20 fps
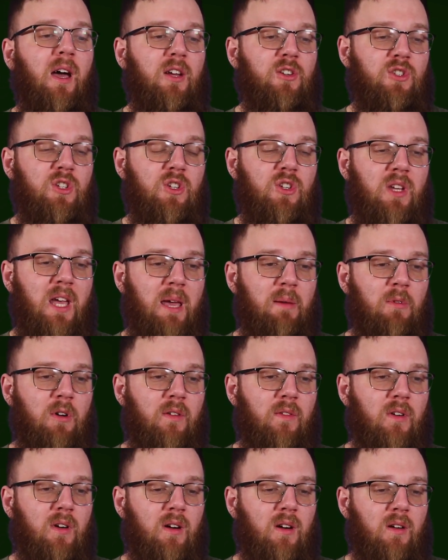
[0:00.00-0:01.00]
She came
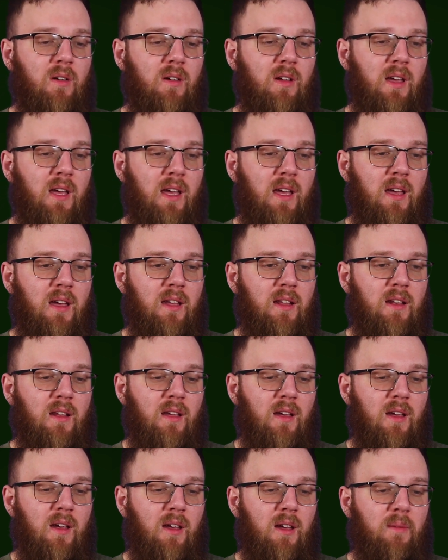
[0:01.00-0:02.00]
over
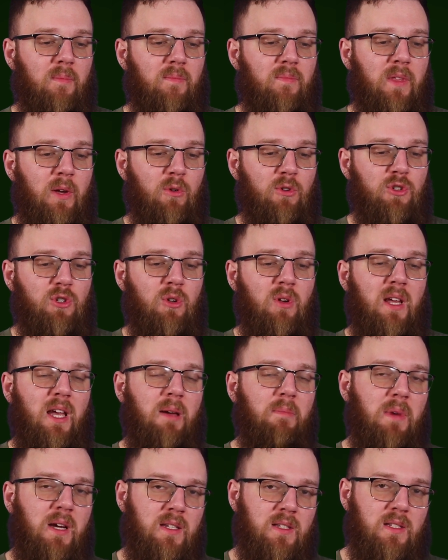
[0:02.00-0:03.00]
and they were shooting
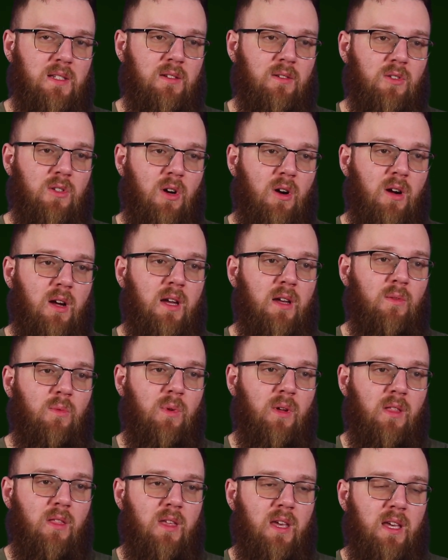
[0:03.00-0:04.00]
at my steel target
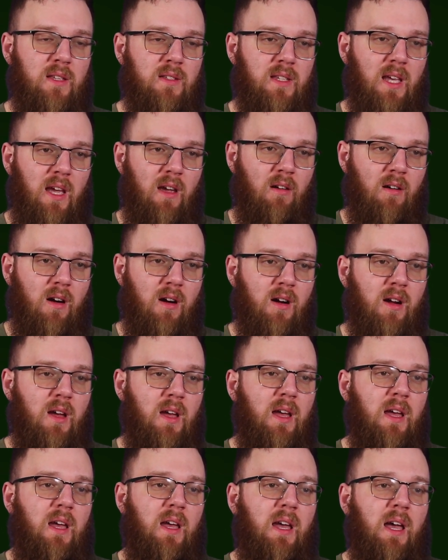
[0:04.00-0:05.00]
with his AR.
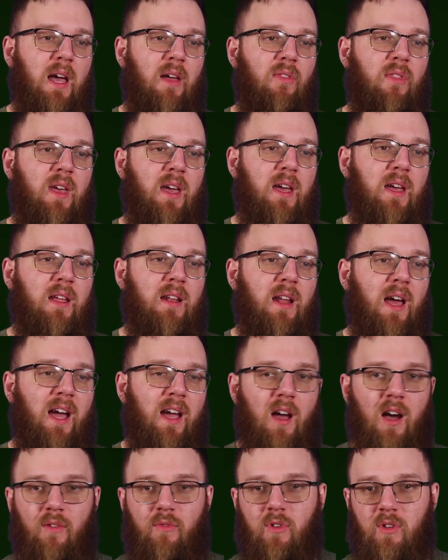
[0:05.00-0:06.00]
And then
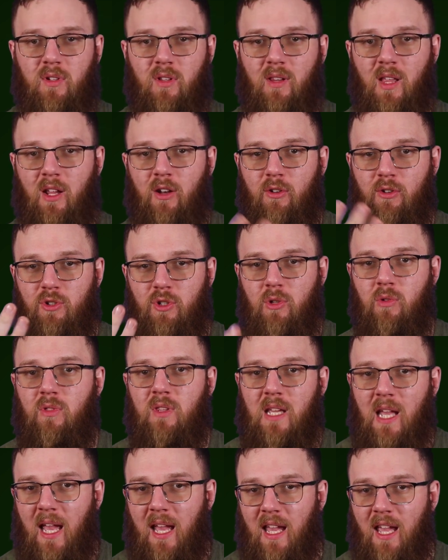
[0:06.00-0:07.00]
I offered to let her shoot
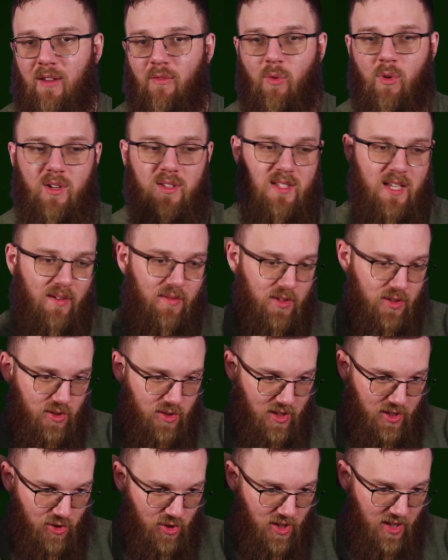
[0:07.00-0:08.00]
the AK-47
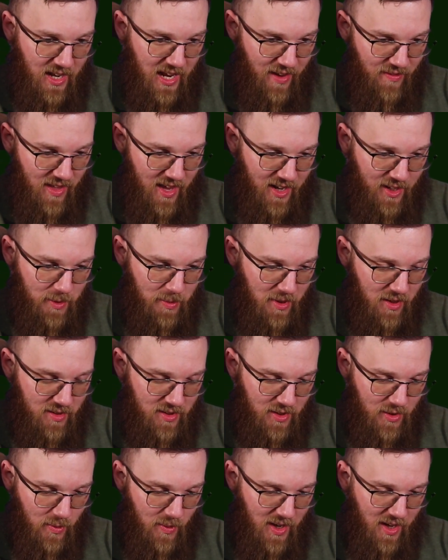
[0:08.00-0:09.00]
so that she could have that
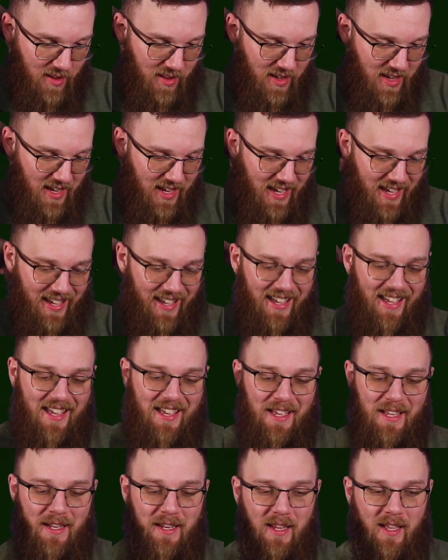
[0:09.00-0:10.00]
experience as well.
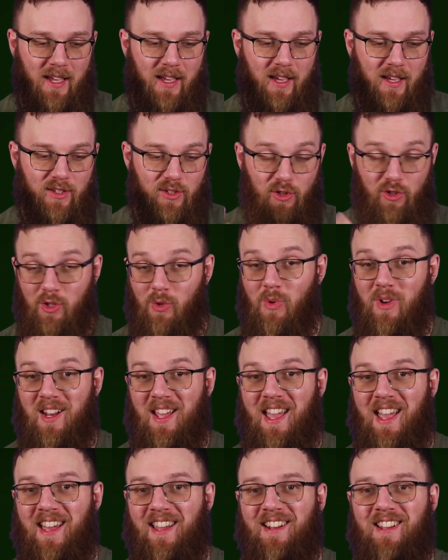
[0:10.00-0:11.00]
And so she went
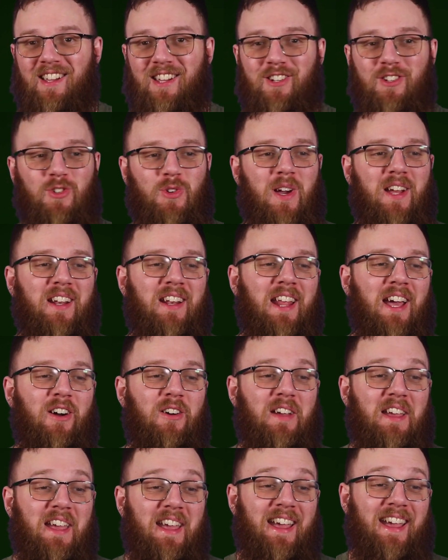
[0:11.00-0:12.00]
ahead and tried it
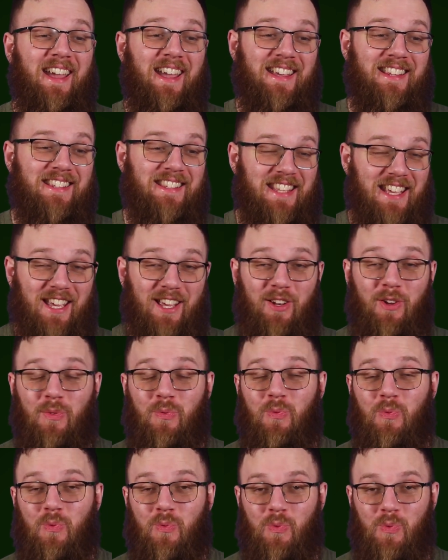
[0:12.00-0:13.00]
out and did
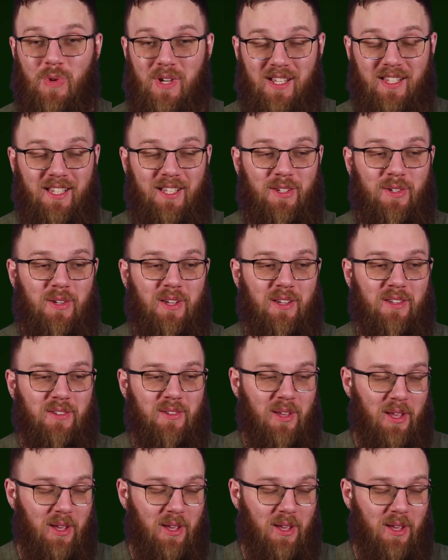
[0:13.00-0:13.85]
really